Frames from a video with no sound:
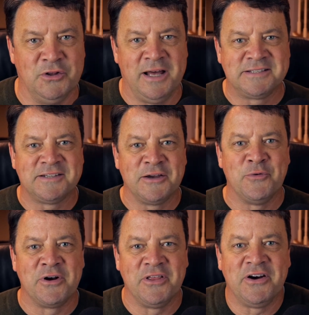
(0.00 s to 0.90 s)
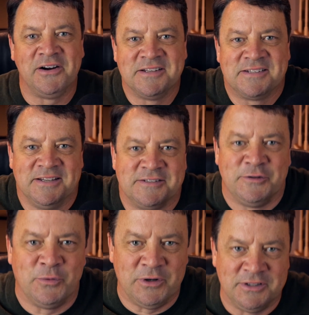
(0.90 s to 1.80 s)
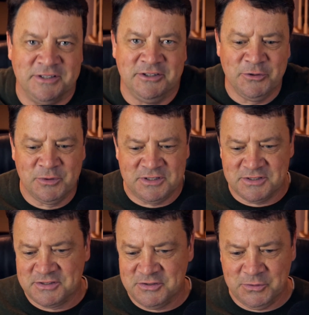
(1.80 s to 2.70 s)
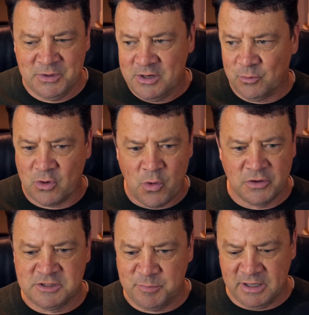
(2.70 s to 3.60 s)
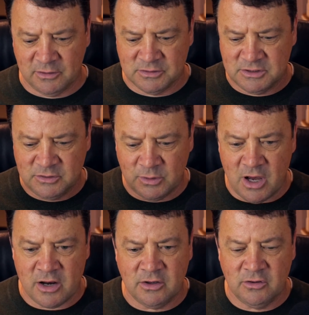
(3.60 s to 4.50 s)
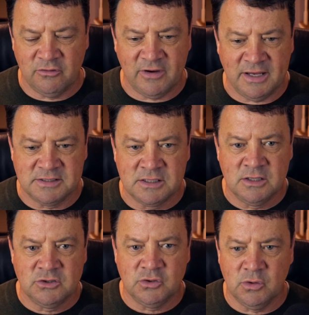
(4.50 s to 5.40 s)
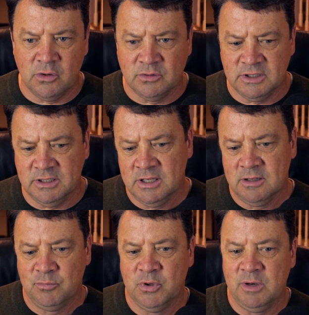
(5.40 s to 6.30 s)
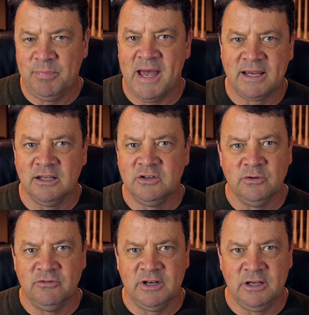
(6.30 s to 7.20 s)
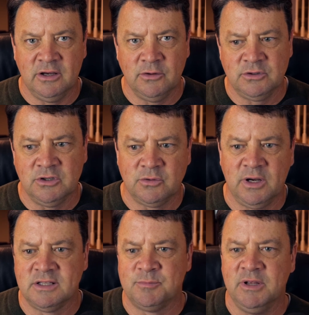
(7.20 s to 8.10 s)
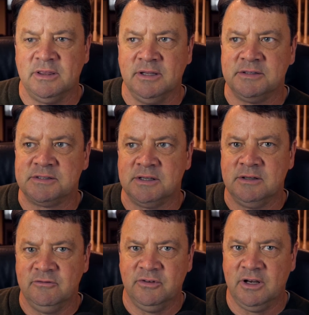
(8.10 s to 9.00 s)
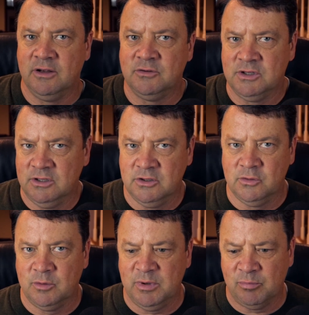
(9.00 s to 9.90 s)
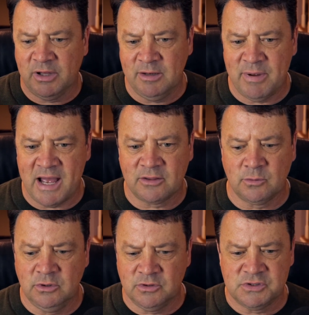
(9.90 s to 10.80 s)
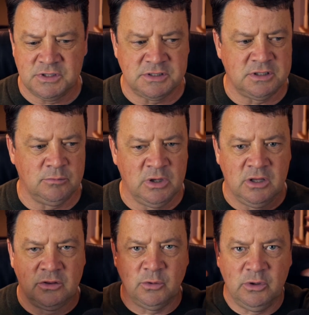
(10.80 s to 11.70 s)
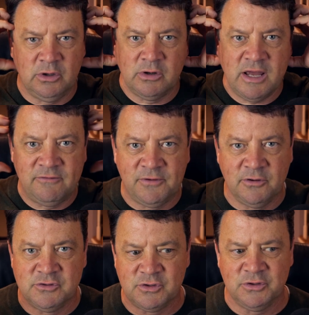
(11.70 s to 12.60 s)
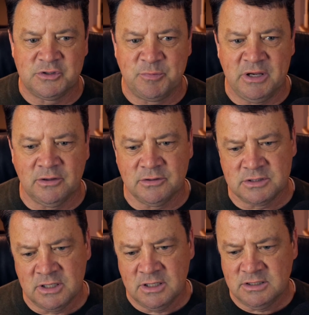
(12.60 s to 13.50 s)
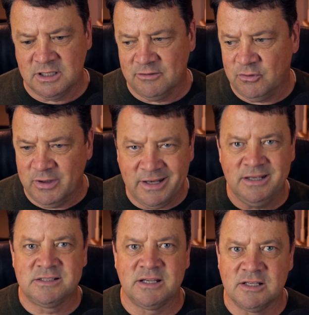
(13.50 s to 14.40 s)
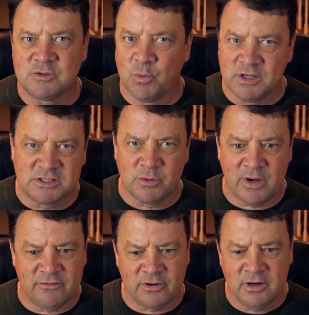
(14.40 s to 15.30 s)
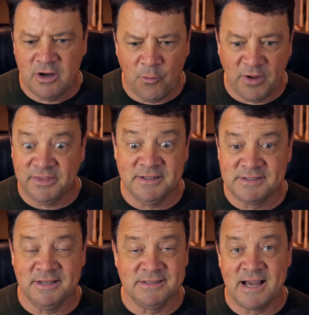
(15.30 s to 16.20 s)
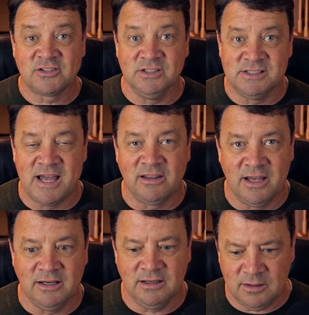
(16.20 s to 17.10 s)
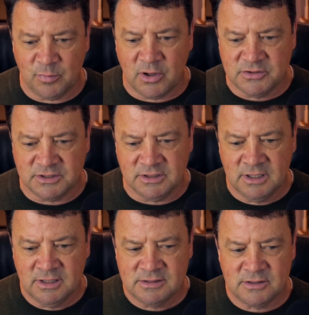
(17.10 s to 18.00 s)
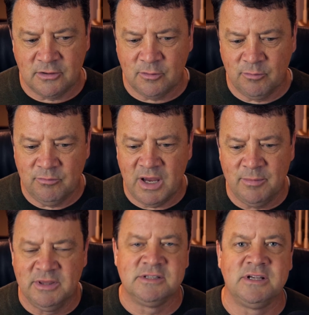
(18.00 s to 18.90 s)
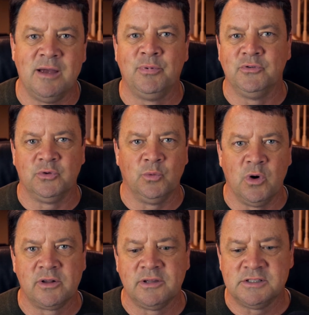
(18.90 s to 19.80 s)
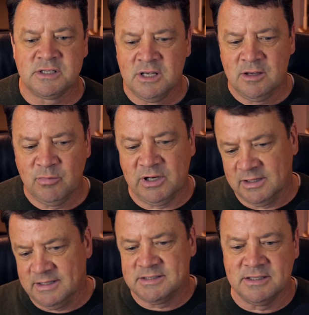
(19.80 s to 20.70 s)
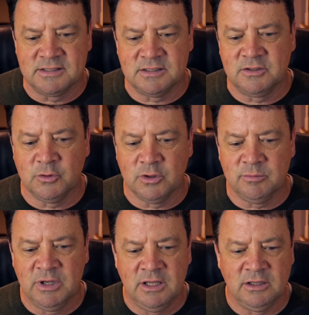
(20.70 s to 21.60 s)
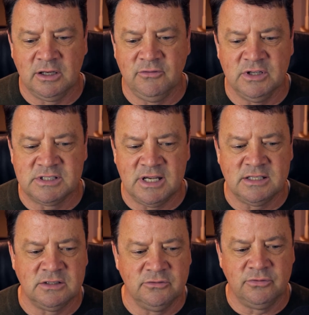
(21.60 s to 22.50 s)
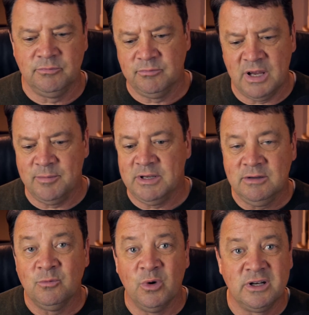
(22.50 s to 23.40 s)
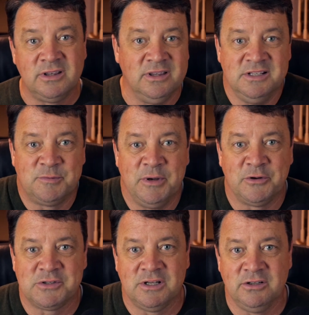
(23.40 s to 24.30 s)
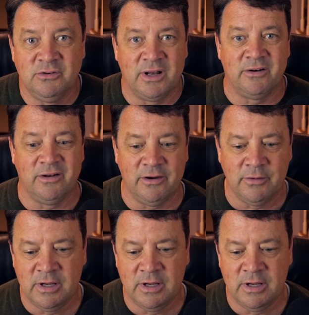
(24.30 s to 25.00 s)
that's like one of the hardest things in the world to do, which is to record speakers into an audio device, to only put it back into a video, to transmit this video to you to be played back through your system, through your headphones or your speakers, to give you any sense whatsoever what these things actually sound like in person. So maybe the samples are worthless, but at least listen to them. They'll give you a sense of maybe what these speakers can do. I don't know.